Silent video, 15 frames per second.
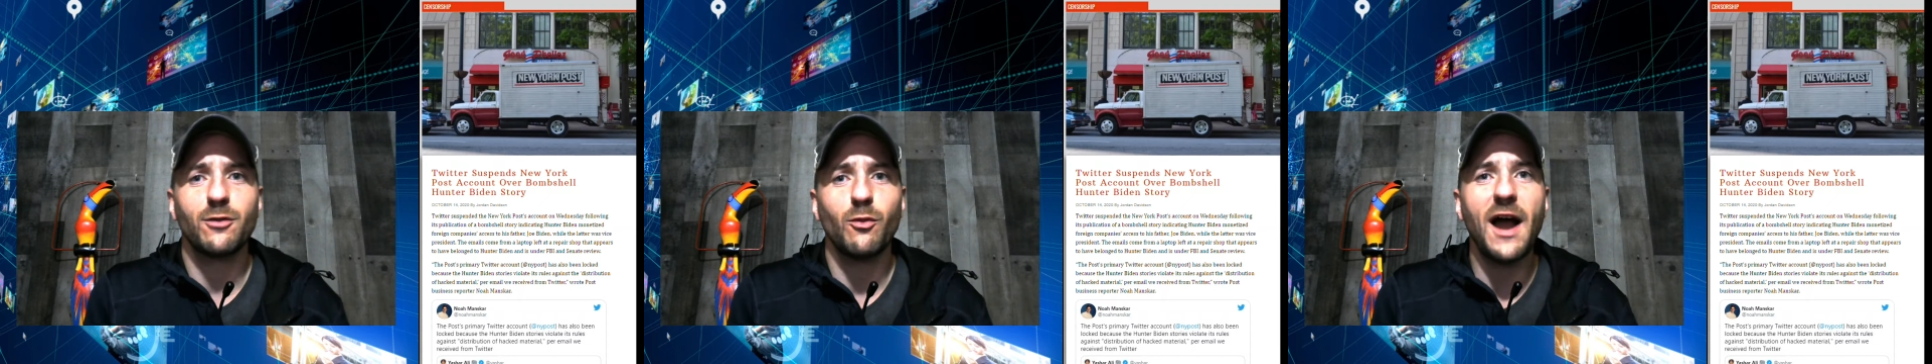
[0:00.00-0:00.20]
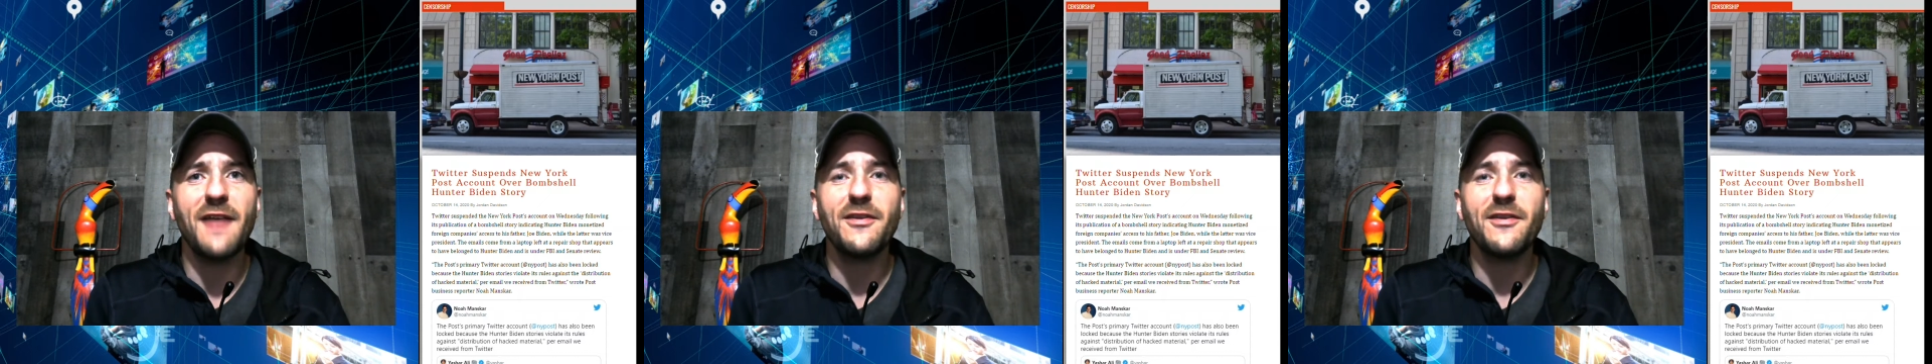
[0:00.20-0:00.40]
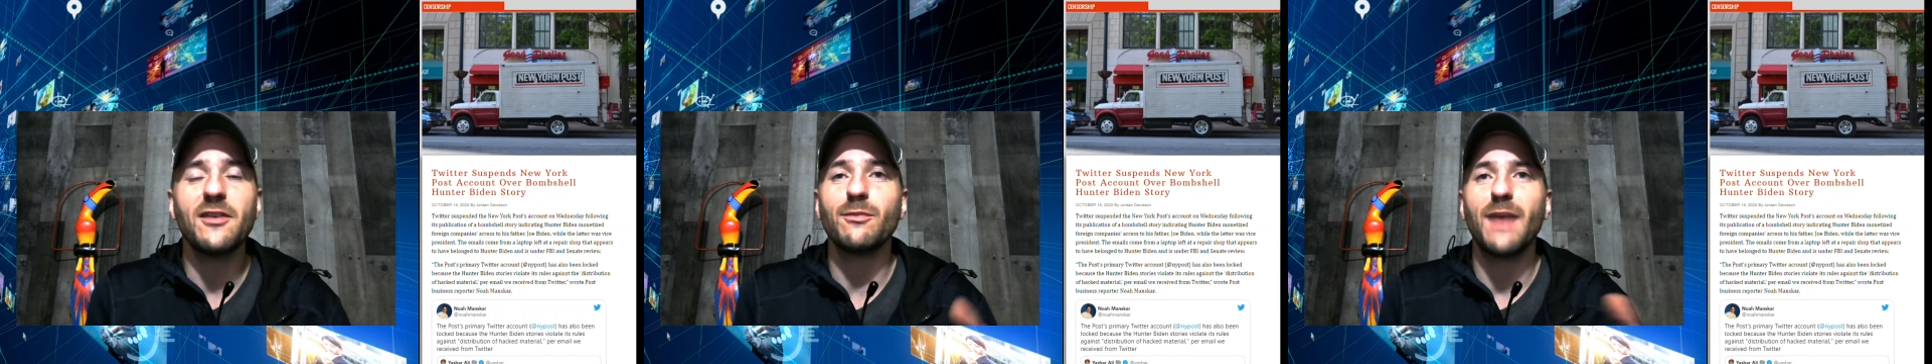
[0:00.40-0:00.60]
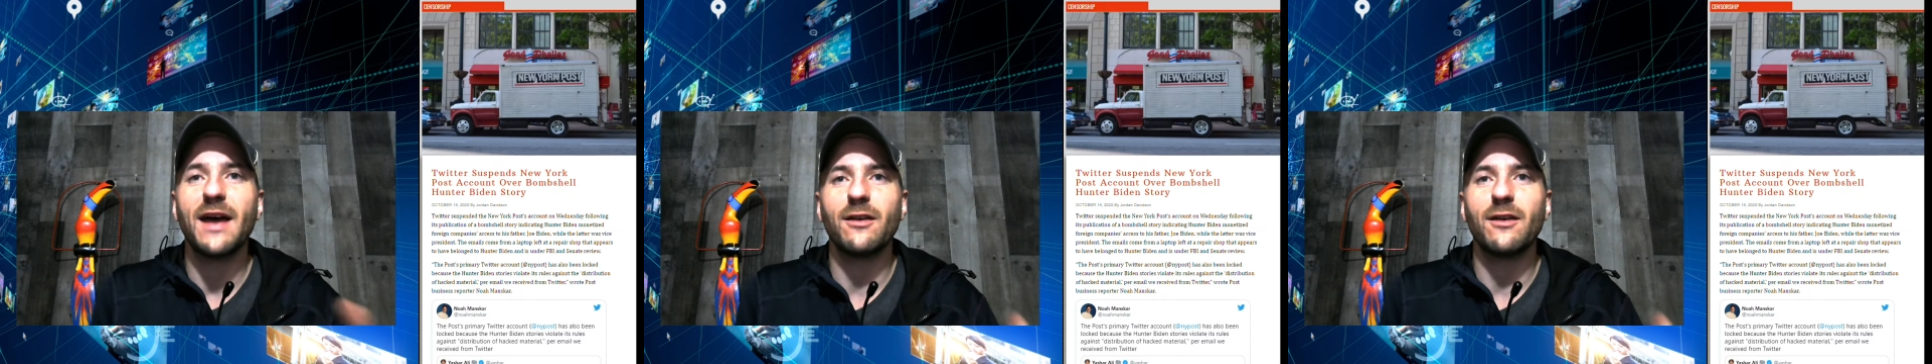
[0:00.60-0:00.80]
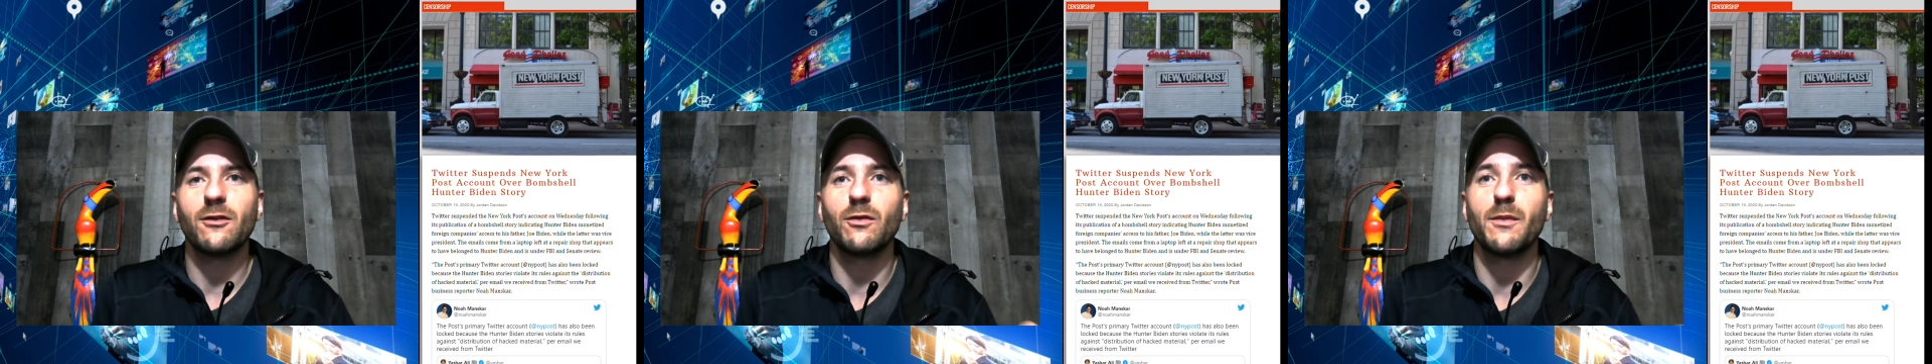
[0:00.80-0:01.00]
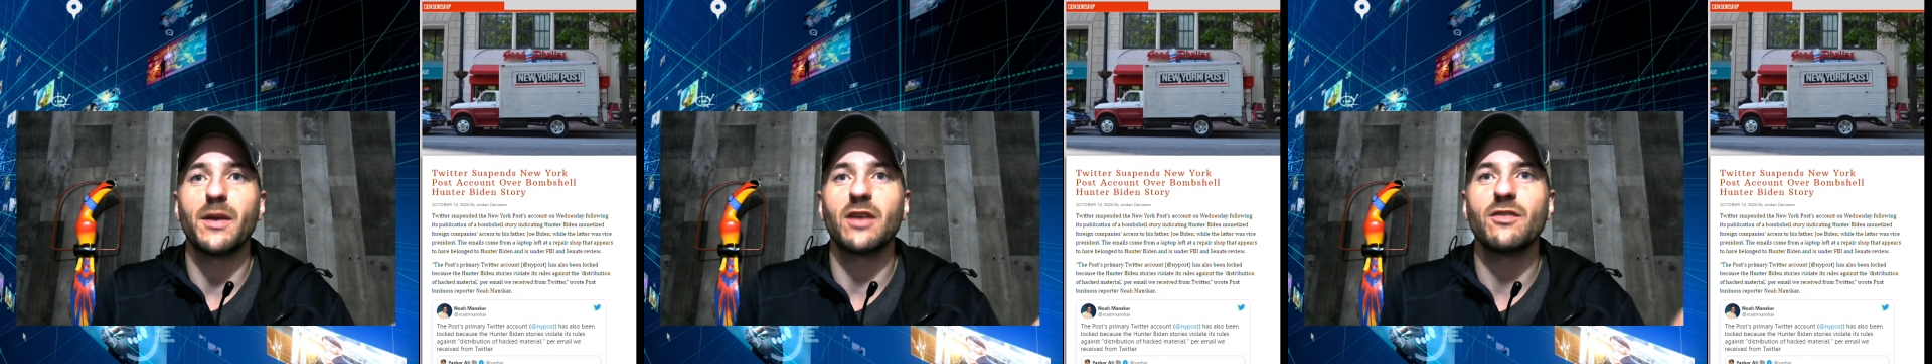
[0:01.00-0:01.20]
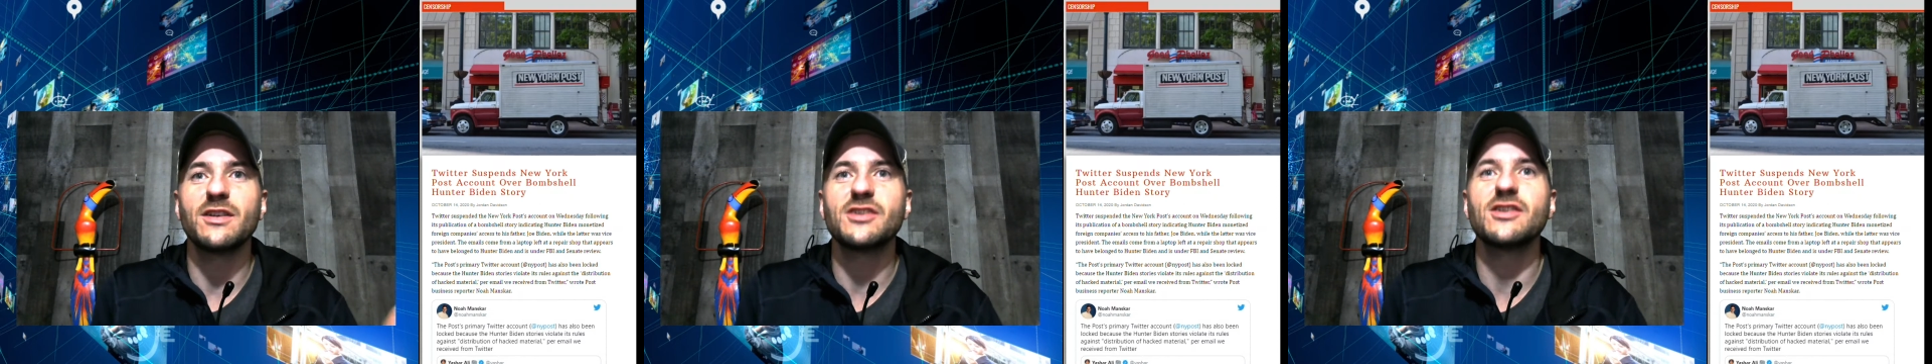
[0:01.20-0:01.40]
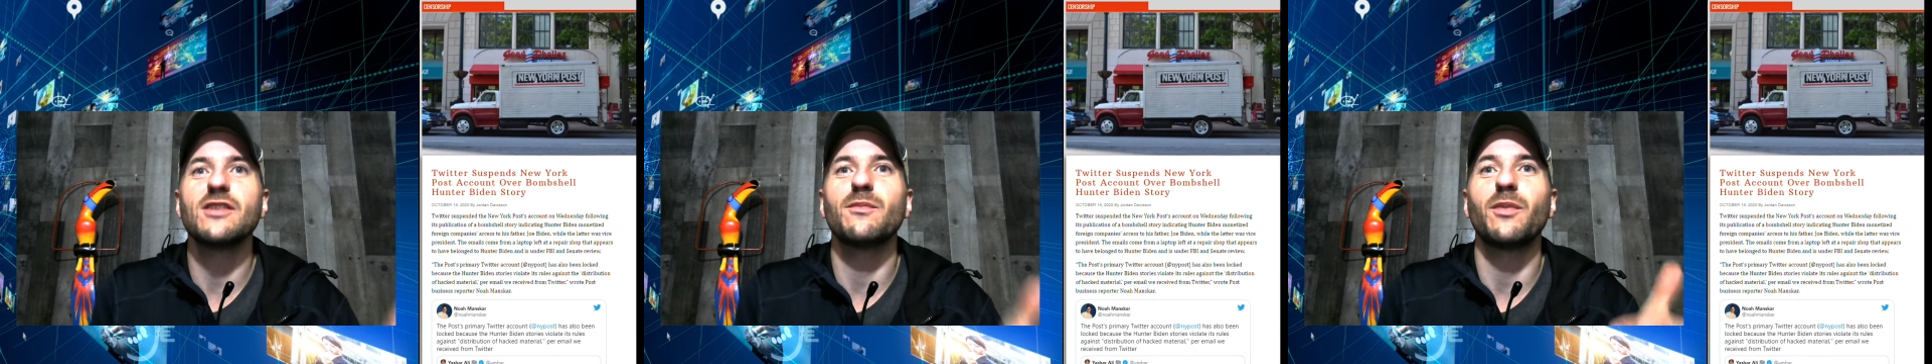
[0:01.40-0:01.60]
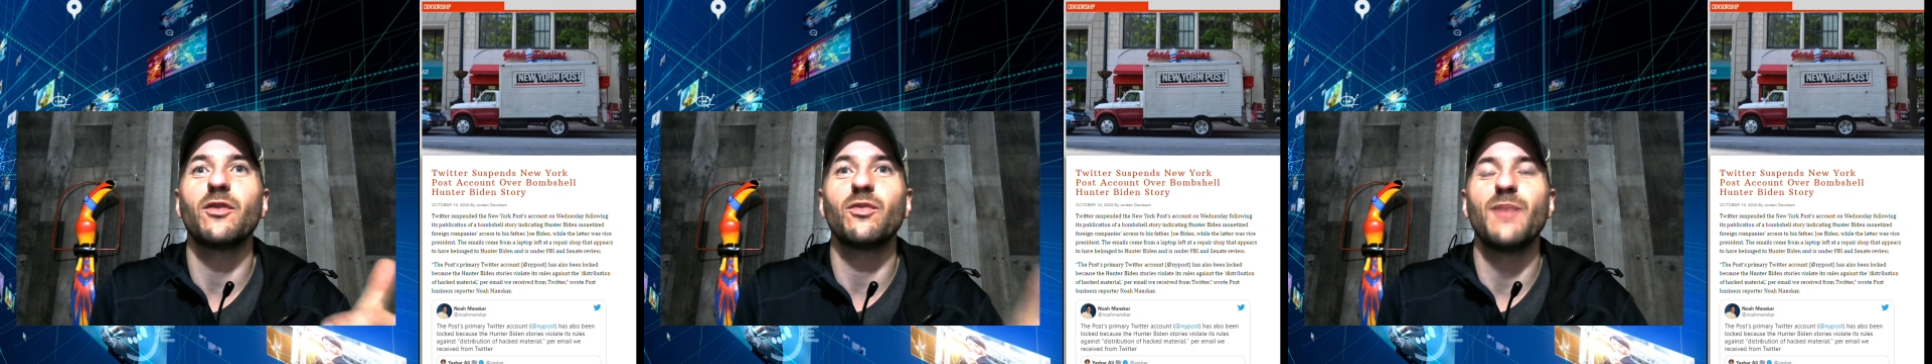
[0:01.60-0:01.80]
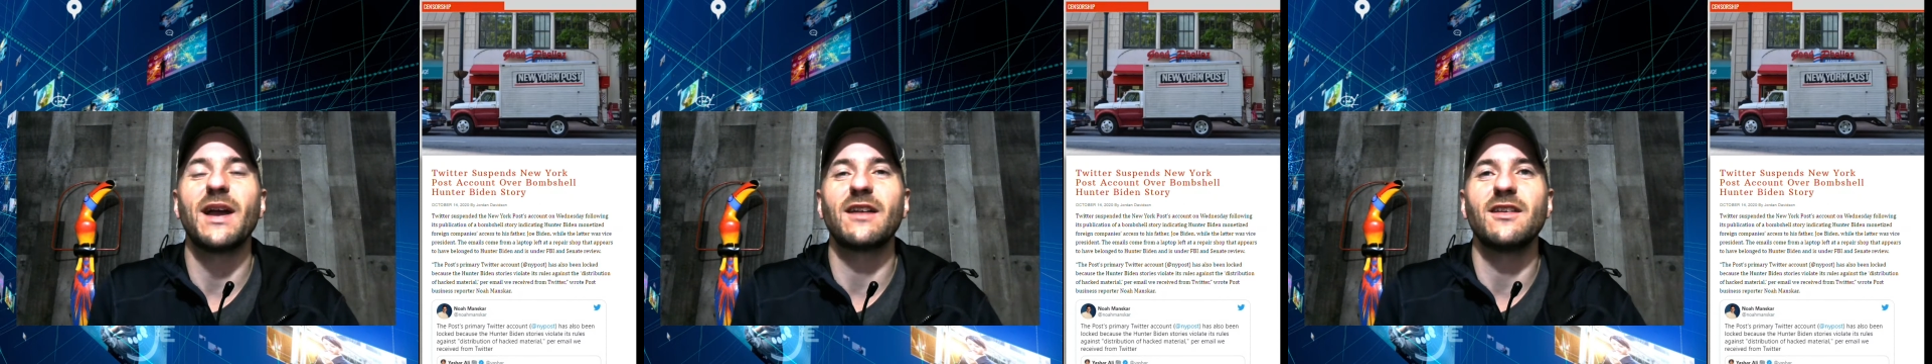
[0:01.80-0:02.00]
Why this matters from a Christian
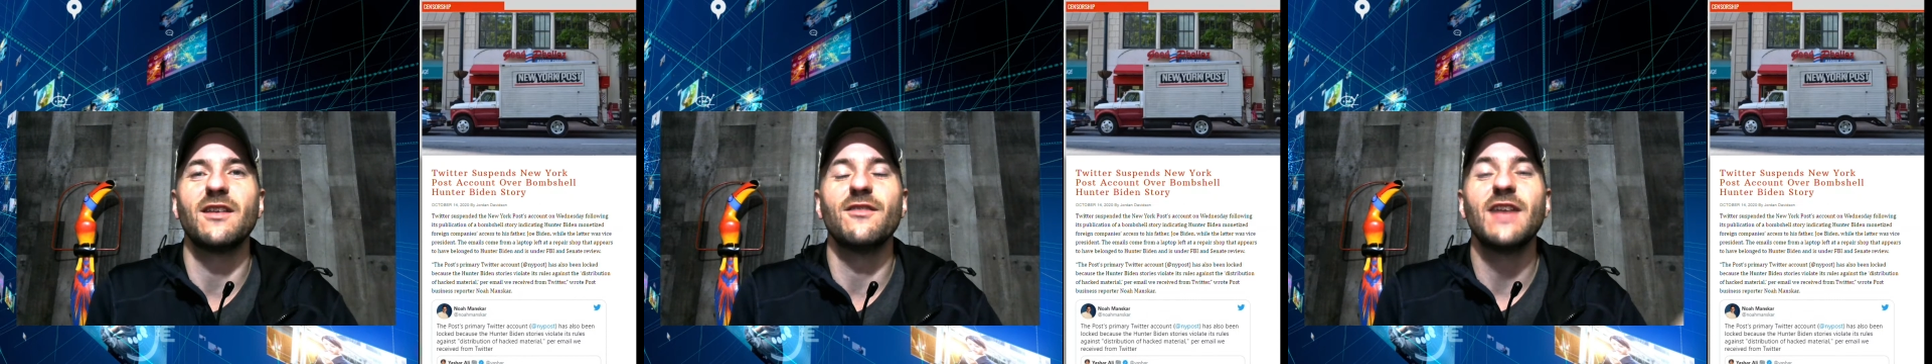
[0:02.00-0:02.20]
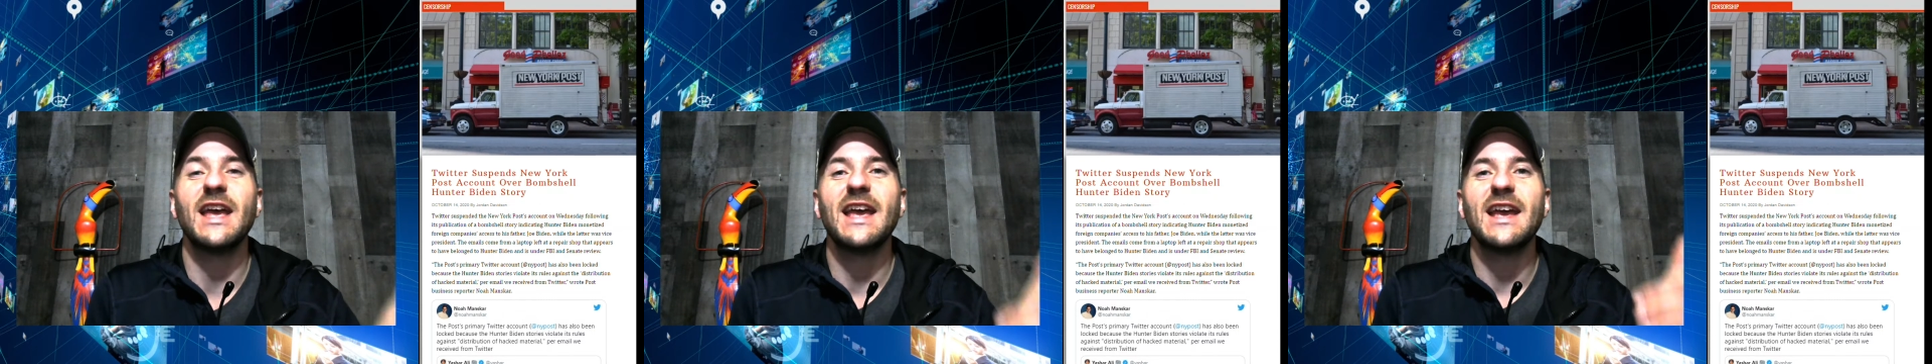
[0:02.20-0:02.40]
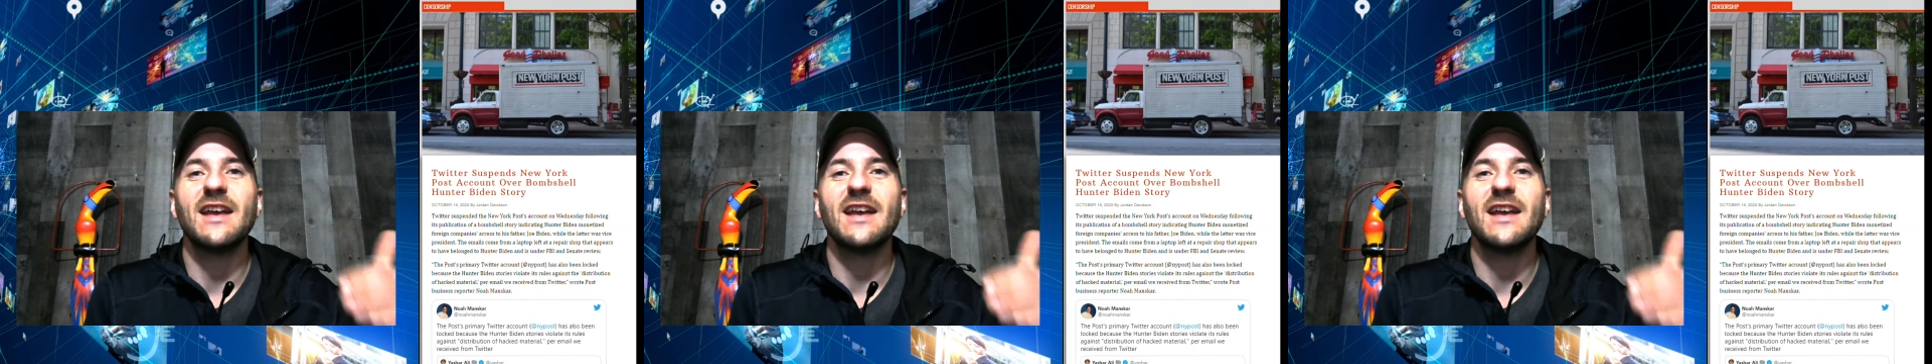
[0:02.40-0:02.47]
perspective